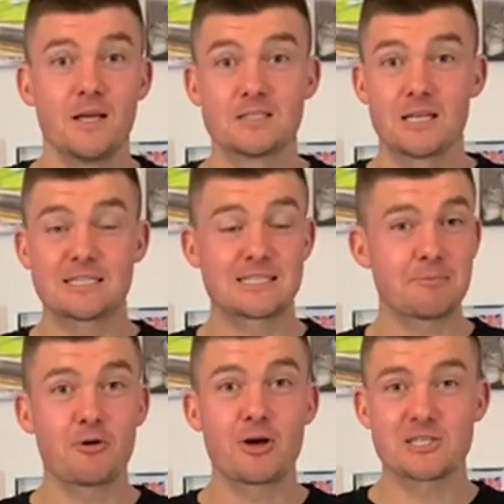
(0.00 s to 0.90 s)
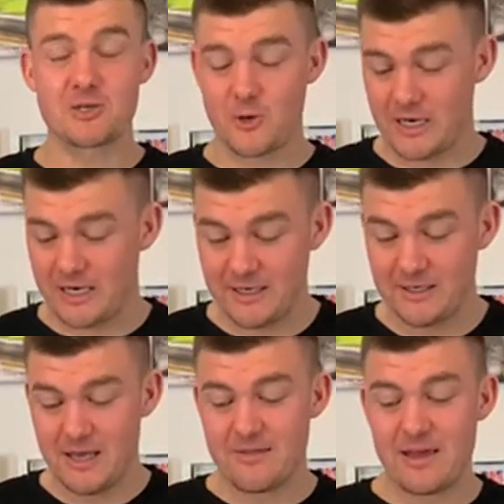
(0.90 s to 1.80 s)
So let's summarize quickly.
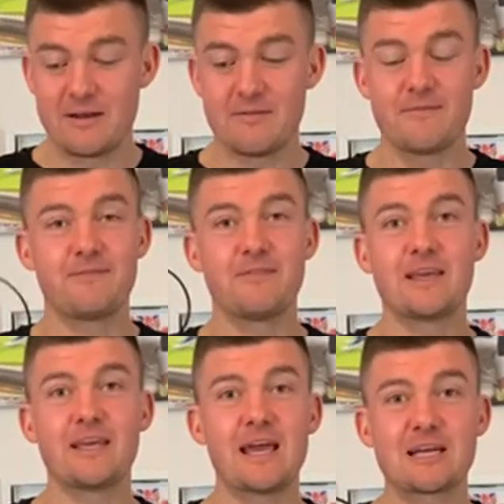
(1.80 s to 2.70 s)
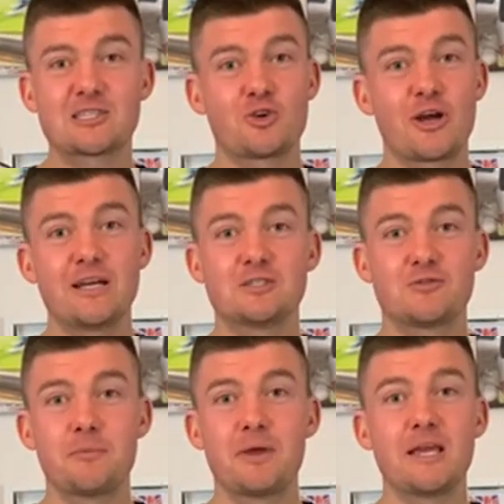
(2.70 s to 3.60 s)
Then the Xtrainers
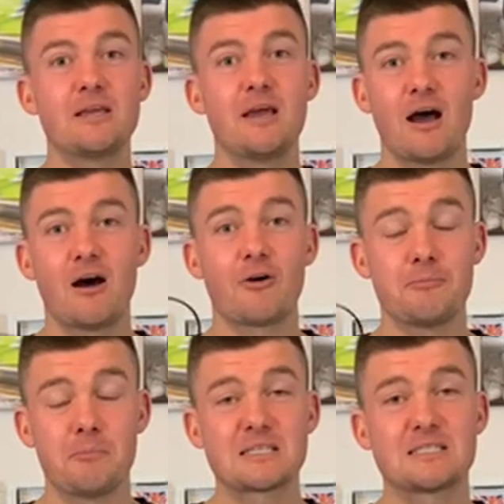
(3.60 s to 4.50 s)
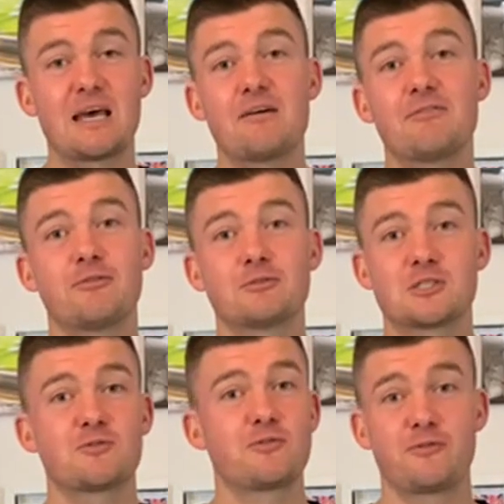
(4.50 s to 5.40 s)
for me are a must-have
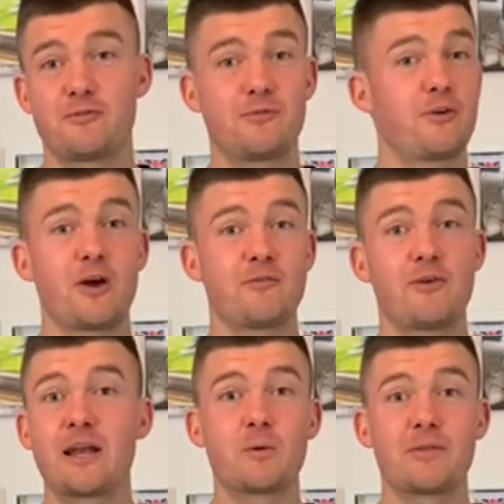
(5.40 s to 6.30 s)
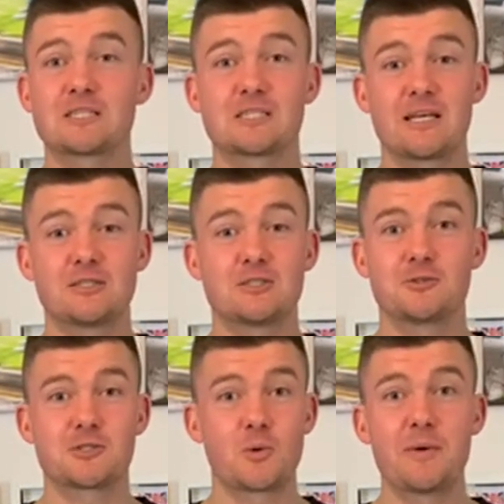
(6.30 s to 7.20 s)
for anyone that's into
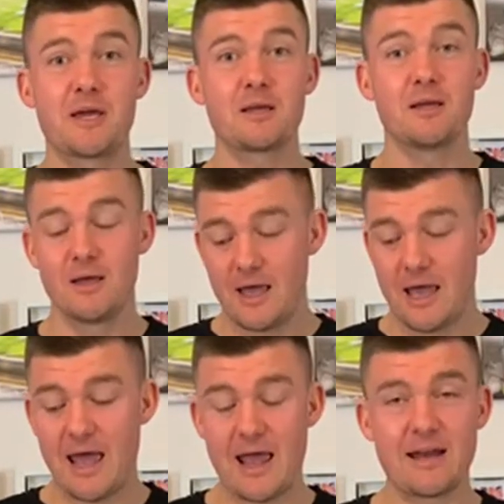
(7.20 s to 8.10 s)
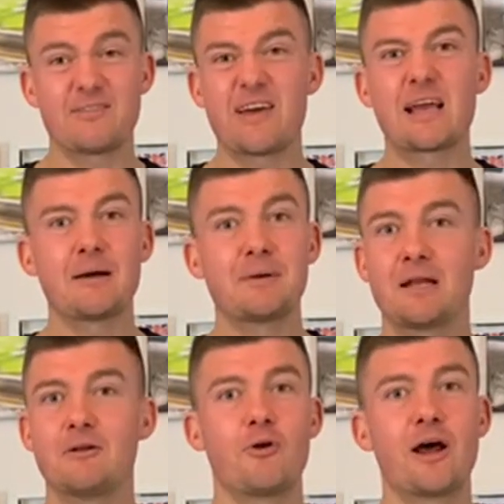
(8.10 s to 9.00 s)
swimming, and they come in
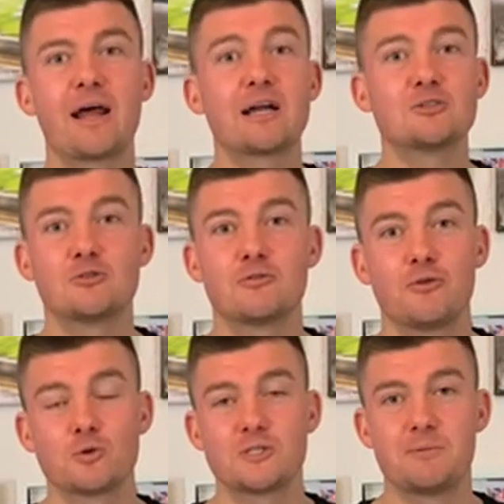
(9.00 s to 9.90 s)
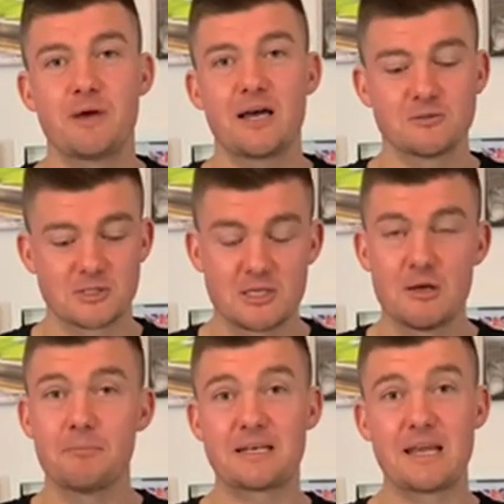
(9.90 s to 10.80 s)
at around £140,
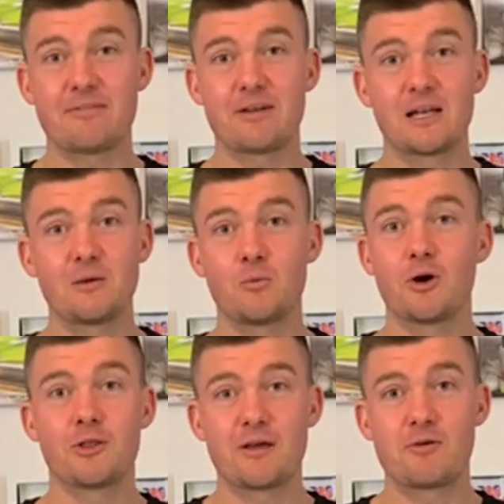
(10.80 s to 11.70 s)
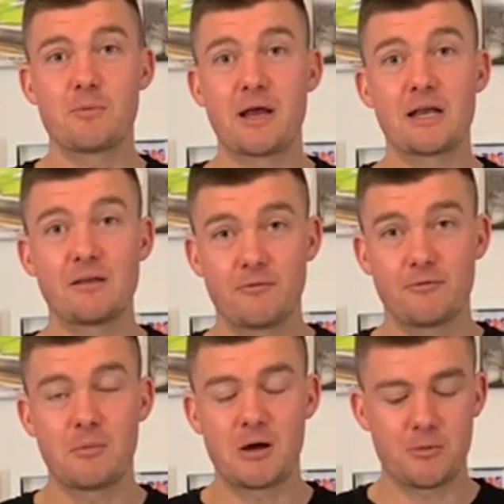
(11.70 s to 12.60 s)
but definitely worth every penny
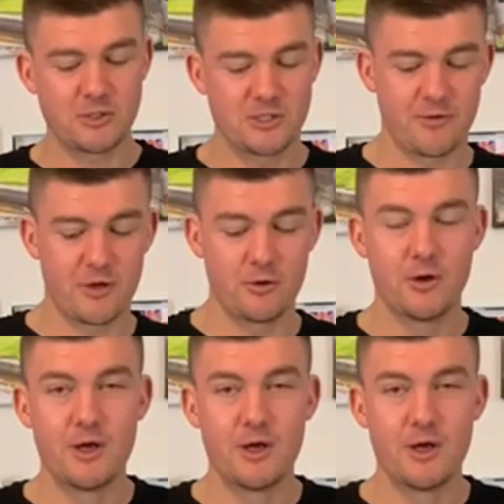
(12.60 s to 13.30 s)
from my point of view.